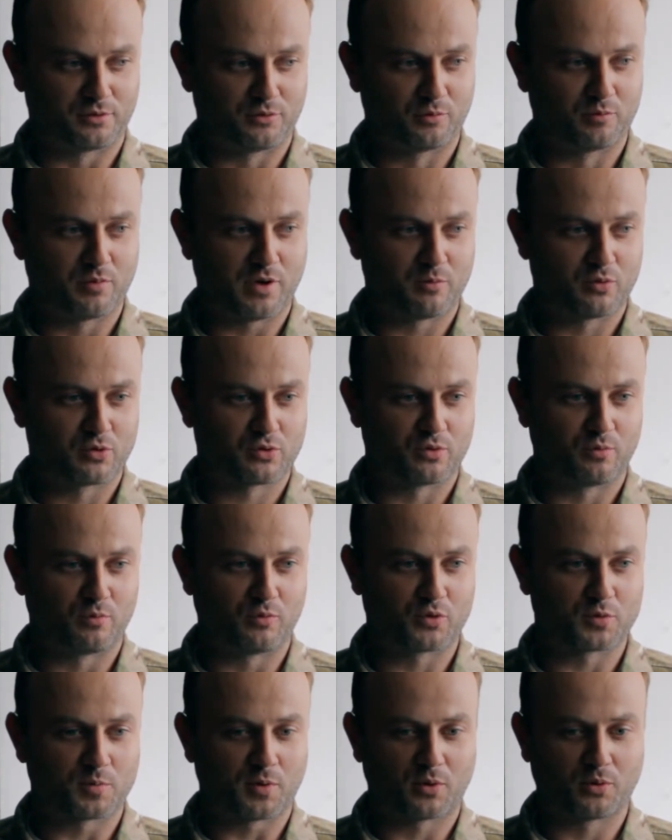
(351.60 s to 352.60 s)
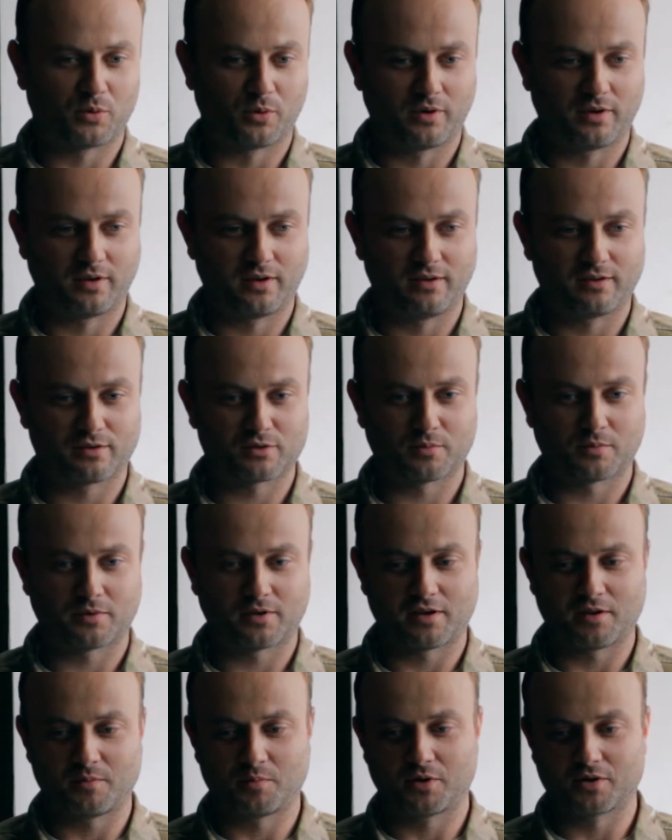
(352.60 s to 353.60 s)
So we calmed down the
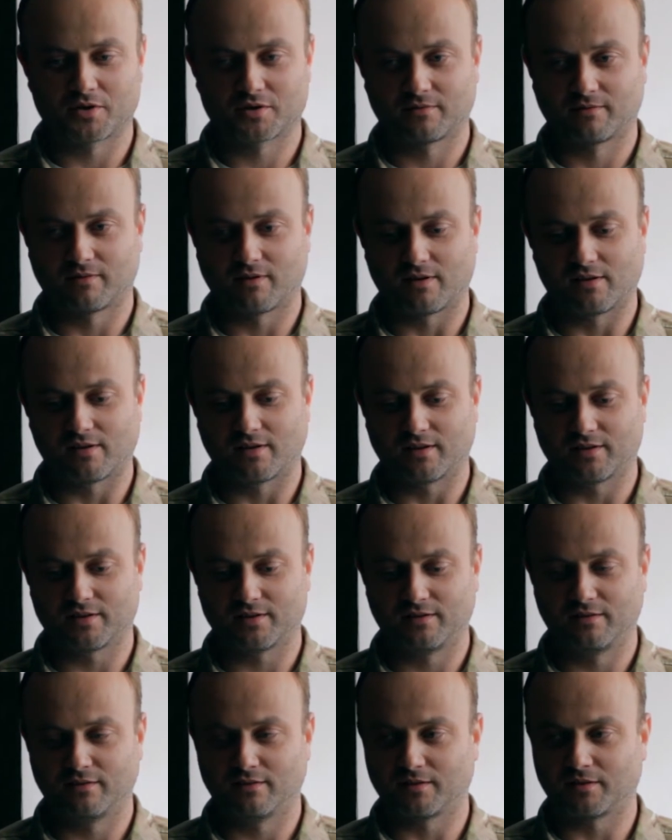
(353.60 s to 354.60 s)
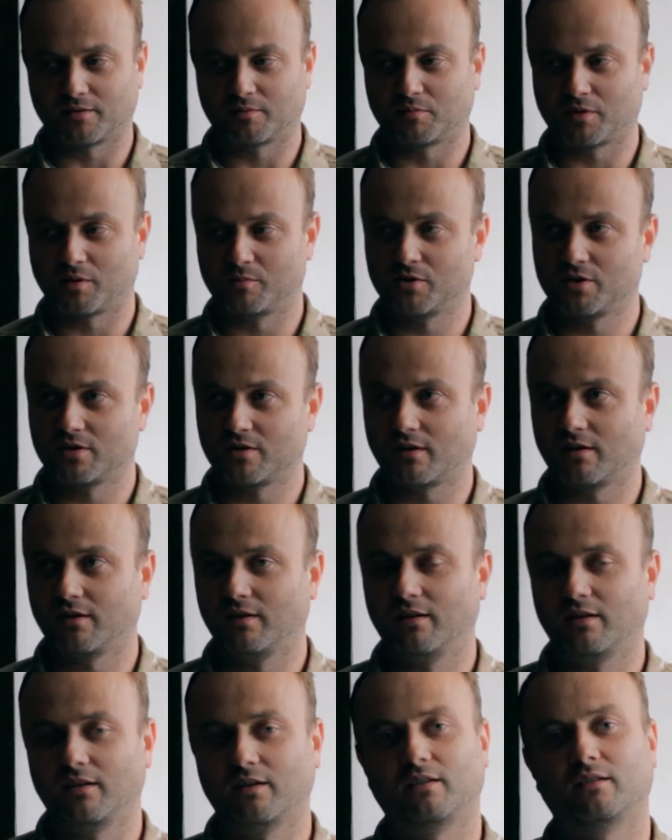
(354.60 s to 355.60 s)
granny and promised to leave
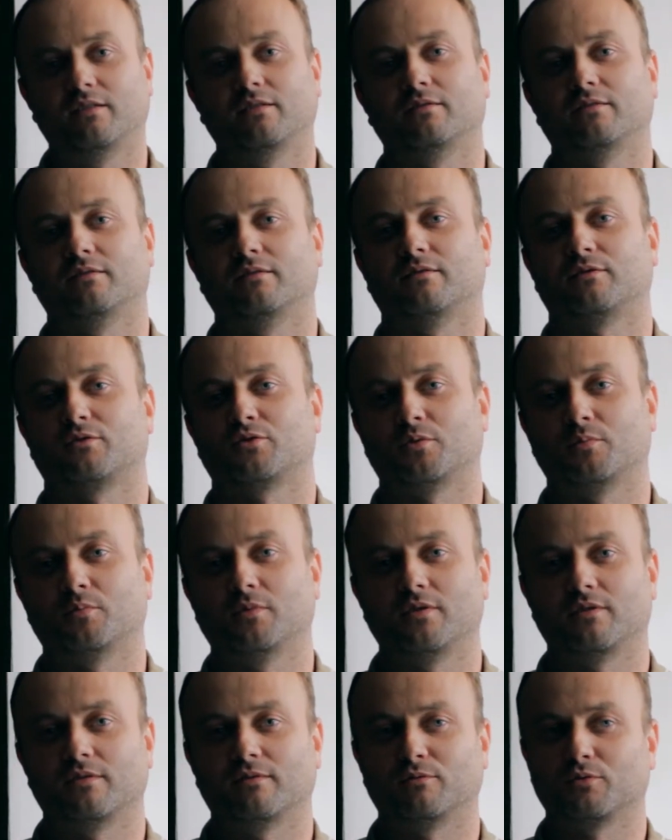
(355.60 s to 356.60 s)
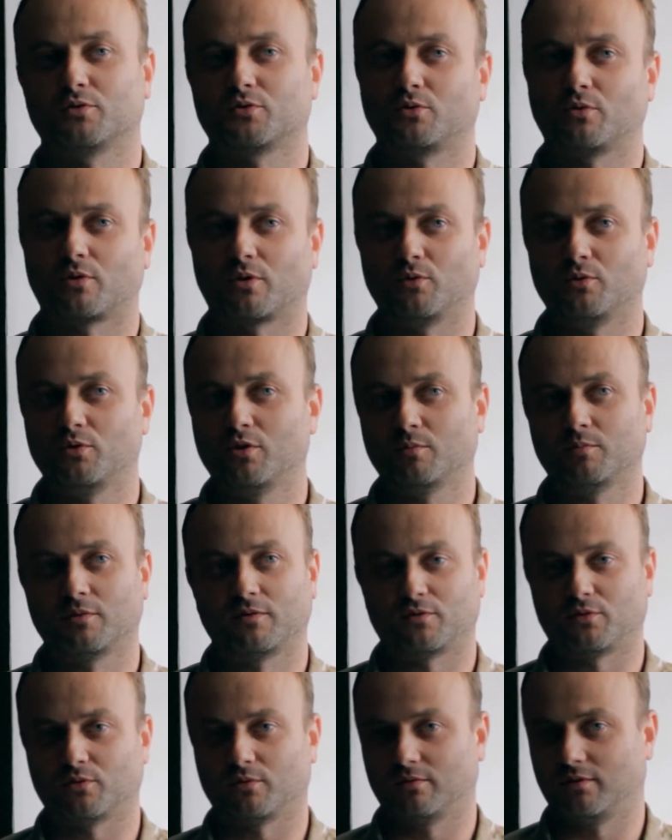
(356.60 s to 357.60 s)
soon. We
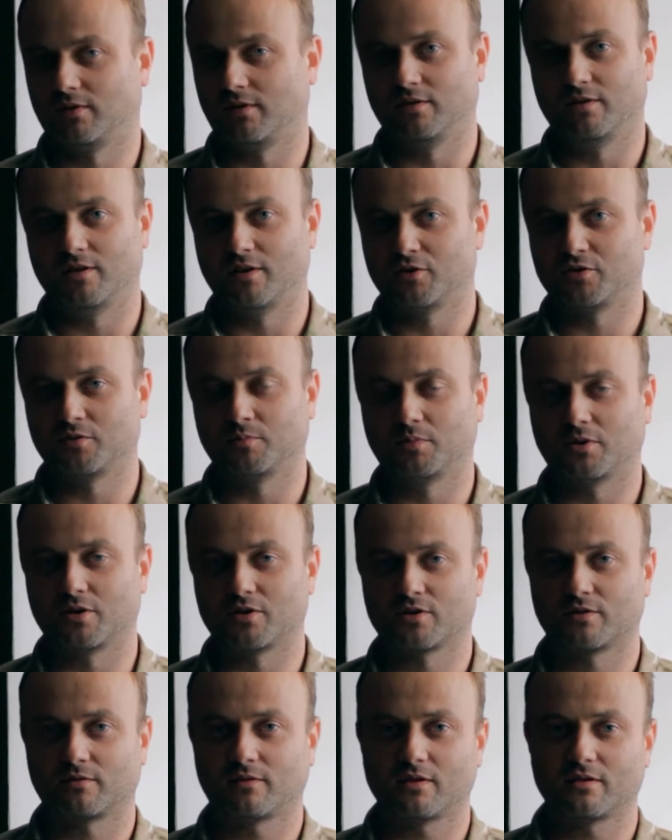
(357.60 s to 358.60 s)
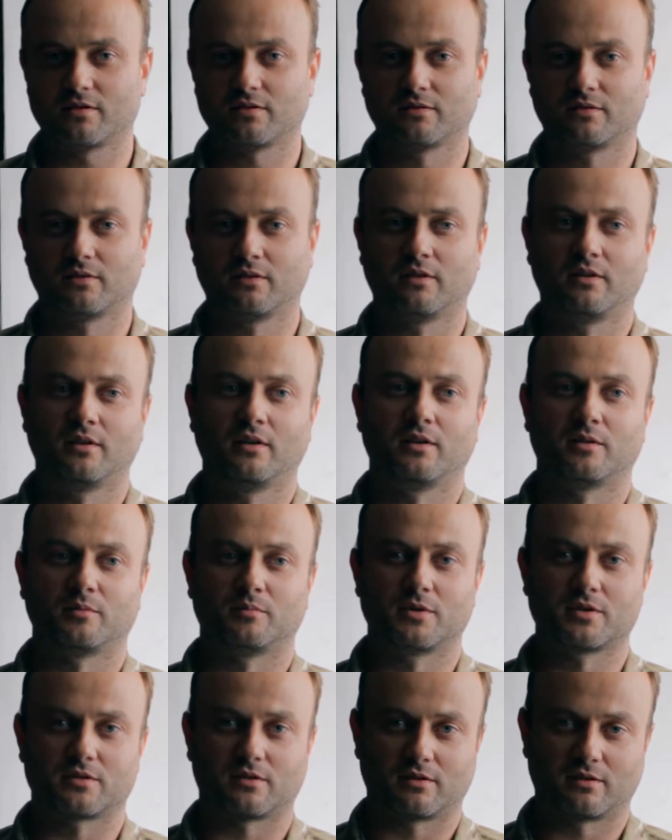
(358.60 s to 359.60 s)
explained that we were Ukrainian
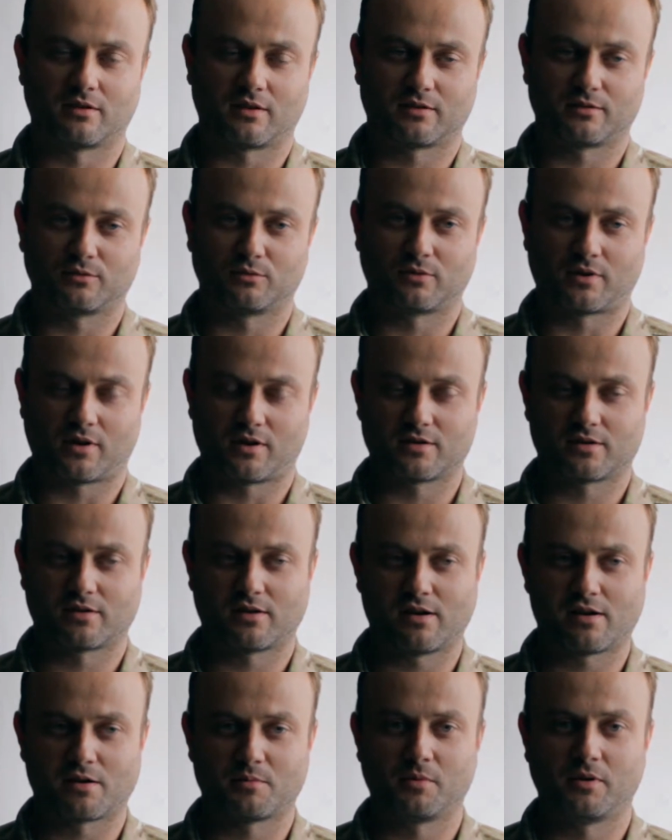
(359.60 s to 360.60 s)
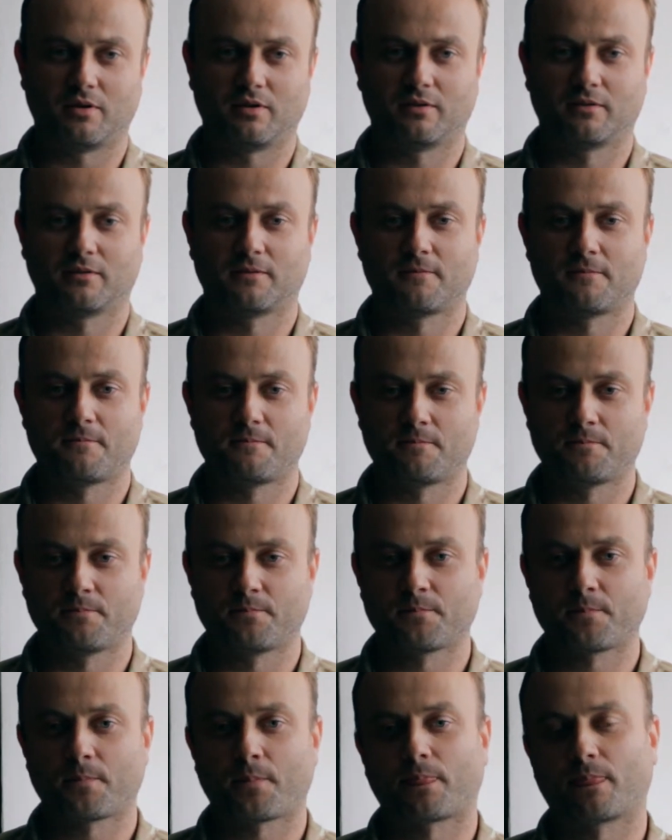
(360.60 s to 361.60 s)
soldiers and
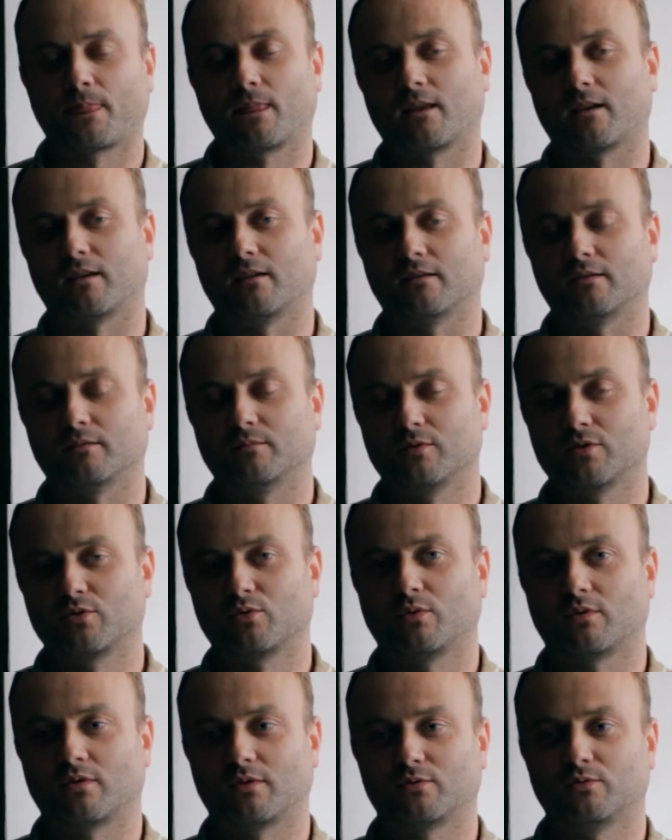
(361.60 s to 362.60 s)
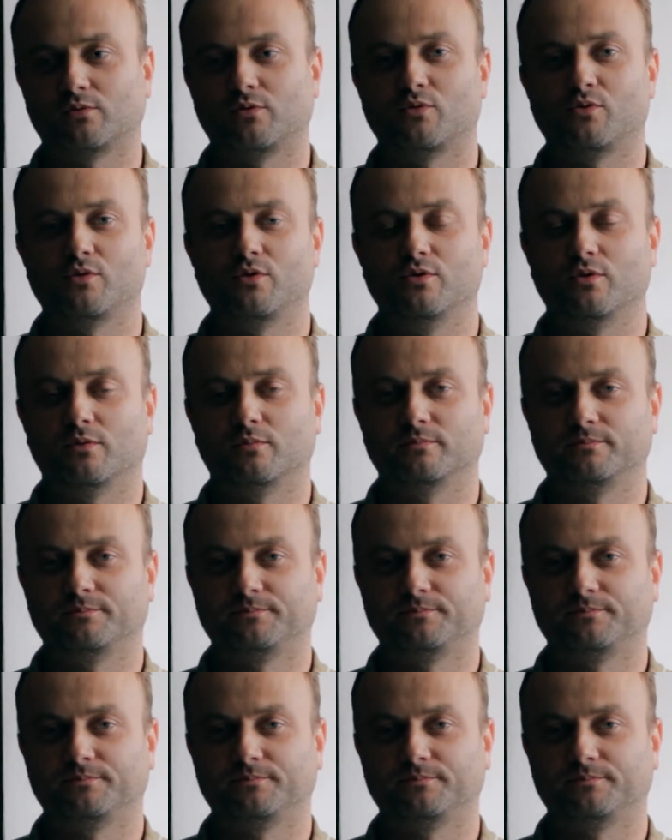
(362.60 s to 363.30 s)
we want to escape from this